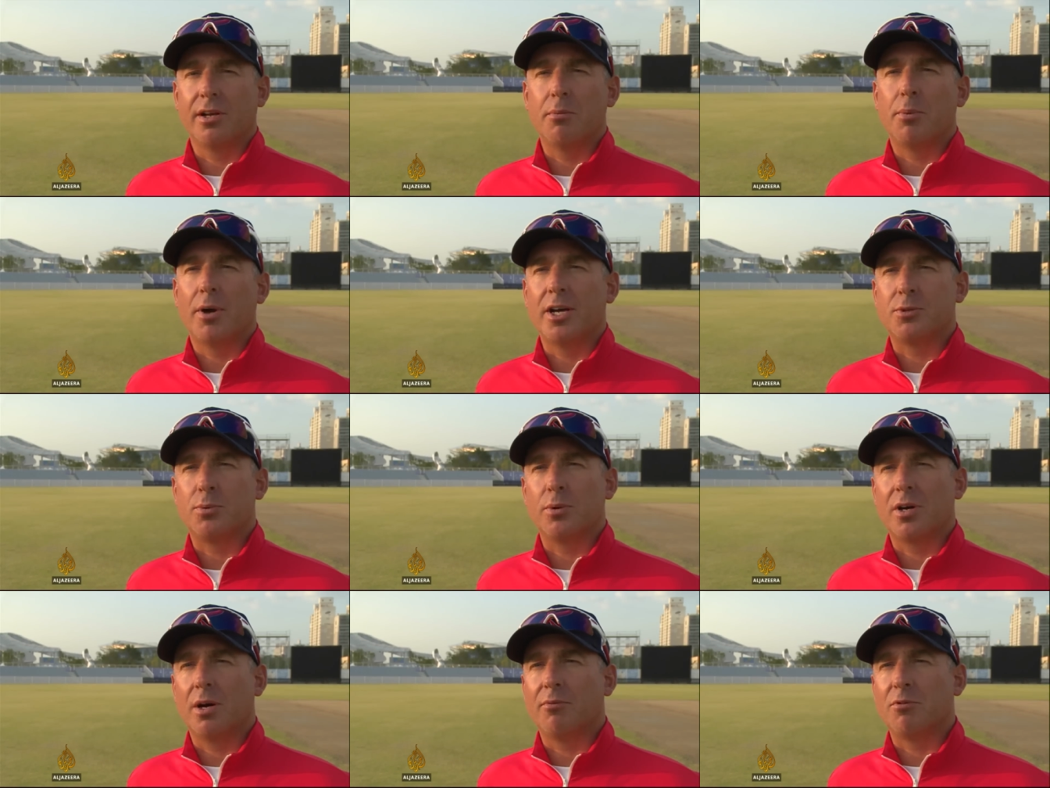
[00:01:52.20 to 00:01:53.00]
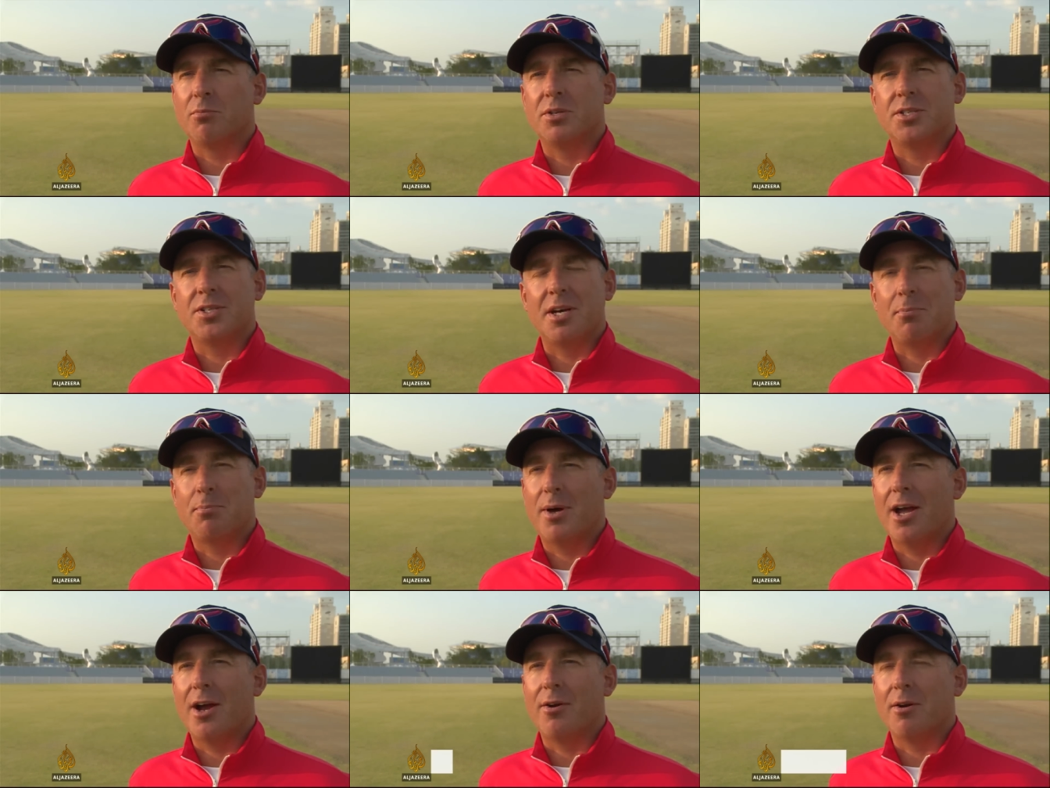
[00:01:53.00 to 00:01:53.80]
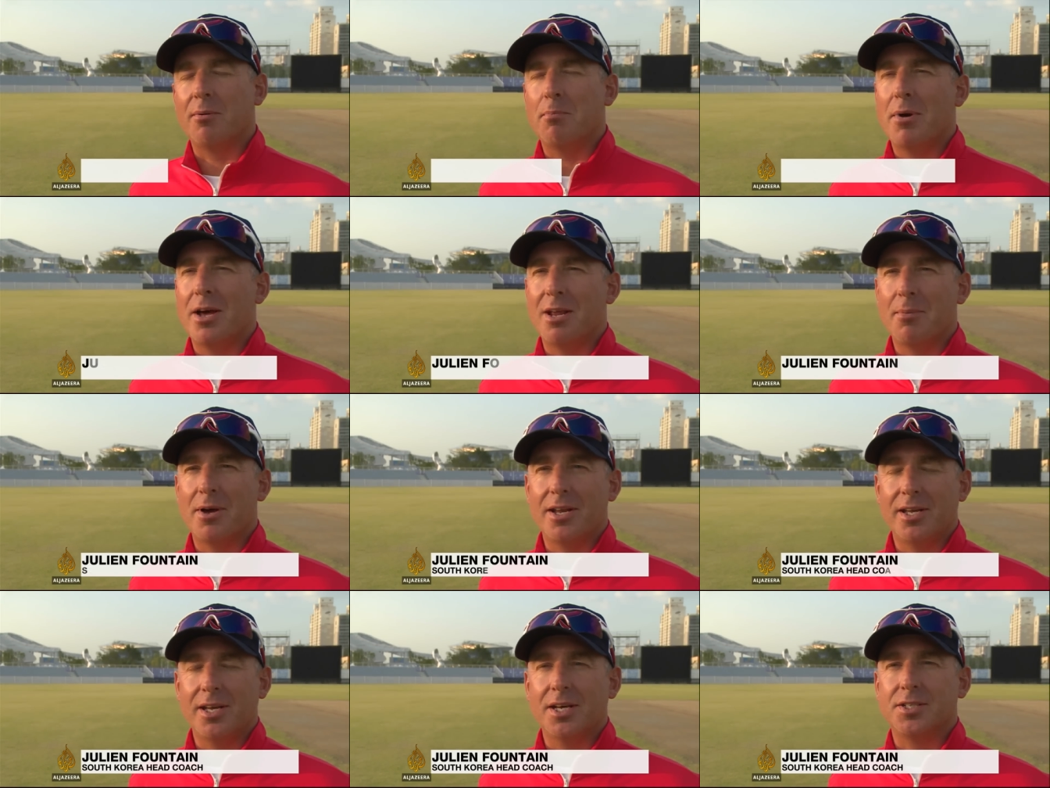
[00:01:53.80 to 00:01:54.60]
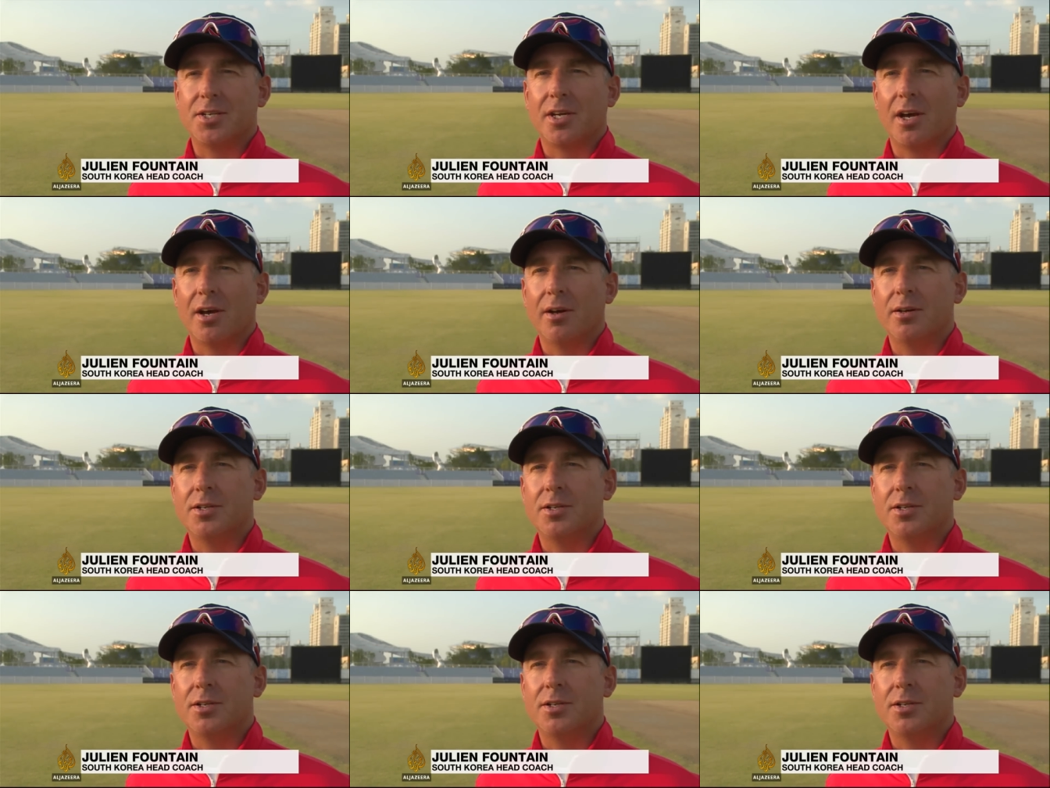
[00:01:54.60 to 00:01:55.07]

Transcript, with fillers: and baseball come from the same parent many, many years ago.